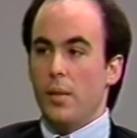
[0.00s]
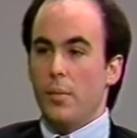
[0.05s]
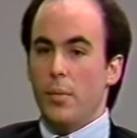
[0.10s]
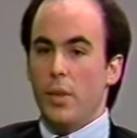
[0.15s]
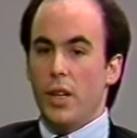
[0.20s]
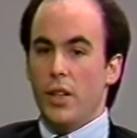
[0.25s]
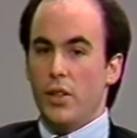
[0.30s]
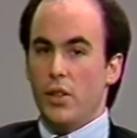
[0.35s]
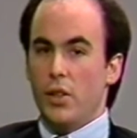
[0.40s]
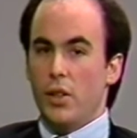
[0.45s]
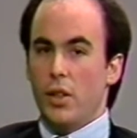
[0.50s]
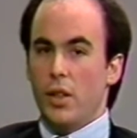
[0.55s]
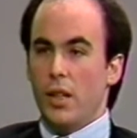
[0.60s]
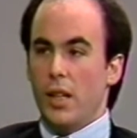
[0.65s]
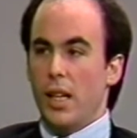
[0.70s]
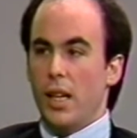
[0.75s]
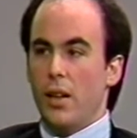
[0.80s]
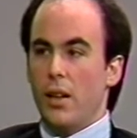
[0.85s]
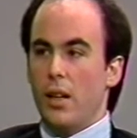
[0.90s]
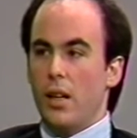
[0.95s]
but you
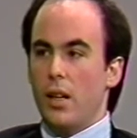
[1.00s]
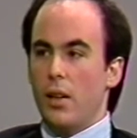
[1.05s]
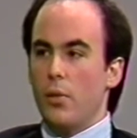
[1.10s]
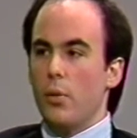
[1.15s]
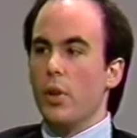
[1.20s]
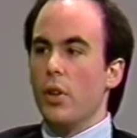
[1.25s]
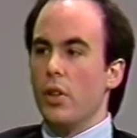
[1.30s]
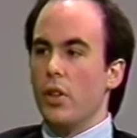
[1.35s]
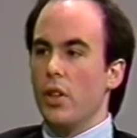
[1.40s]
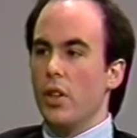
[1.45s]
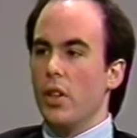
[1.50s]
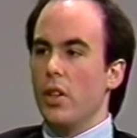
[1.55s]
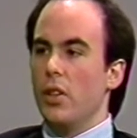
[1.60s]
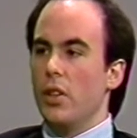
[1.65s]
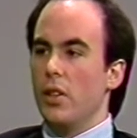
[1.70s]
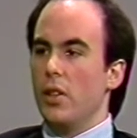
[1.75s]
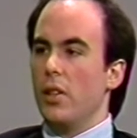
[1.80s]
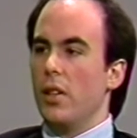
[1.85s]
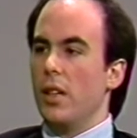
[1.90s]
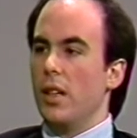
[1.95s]
can count on a real good,
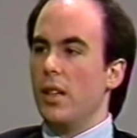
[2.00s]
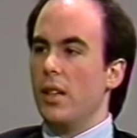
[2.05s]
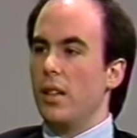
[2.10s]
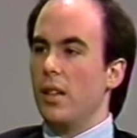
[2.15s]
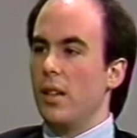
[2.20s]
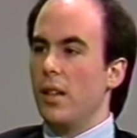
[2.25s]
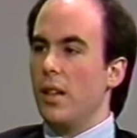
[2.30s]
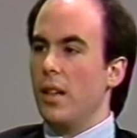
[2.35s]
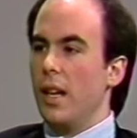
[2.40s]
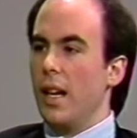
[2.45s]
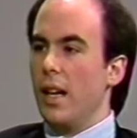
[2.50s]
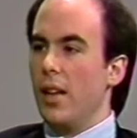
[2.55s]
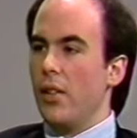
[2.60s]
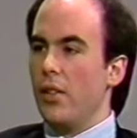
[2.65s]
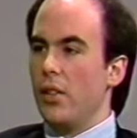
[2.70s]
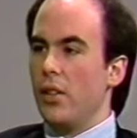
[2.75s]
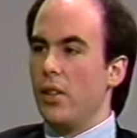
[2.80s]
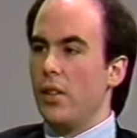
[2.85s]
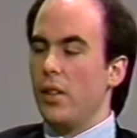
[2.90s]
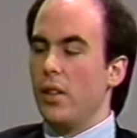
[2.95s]
succinct
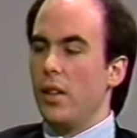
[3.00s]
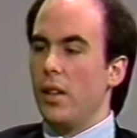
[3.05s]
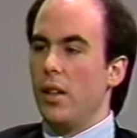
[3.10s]
analysis.